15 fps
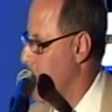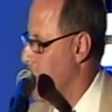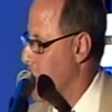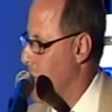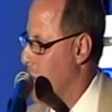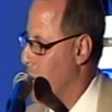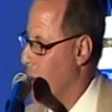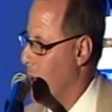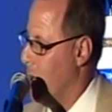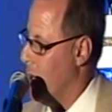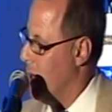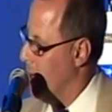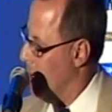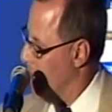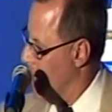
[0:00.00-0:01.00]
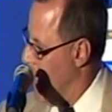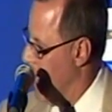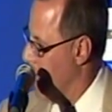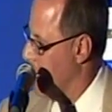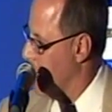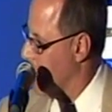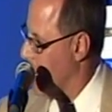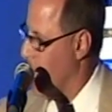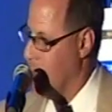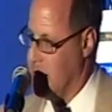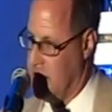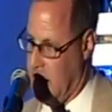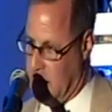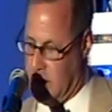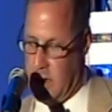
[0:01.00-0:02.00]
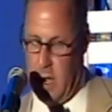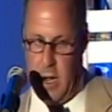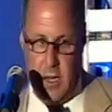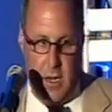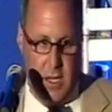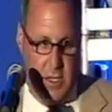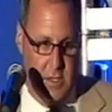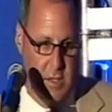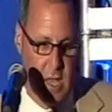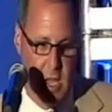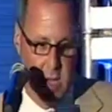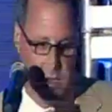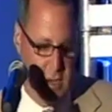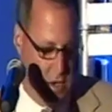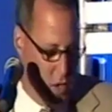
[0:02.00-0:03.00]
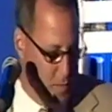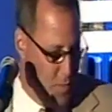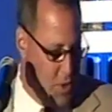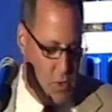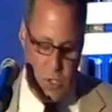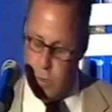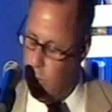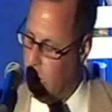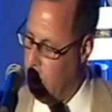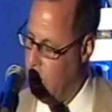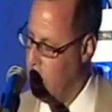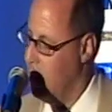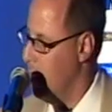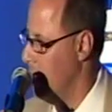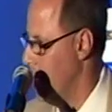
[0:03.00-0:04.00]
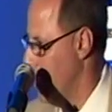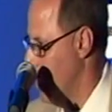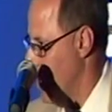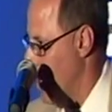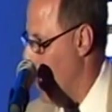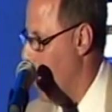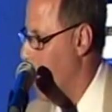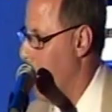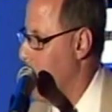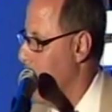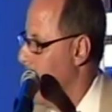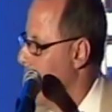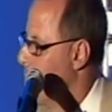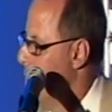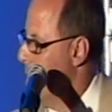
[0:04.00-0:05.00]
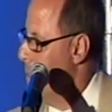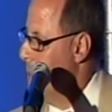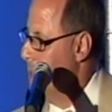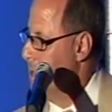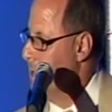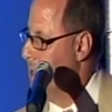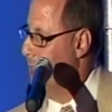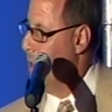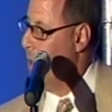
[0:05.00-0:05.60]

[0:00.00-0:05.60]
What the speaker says: and Ed kind of touched on it, it's that mutual commitment, that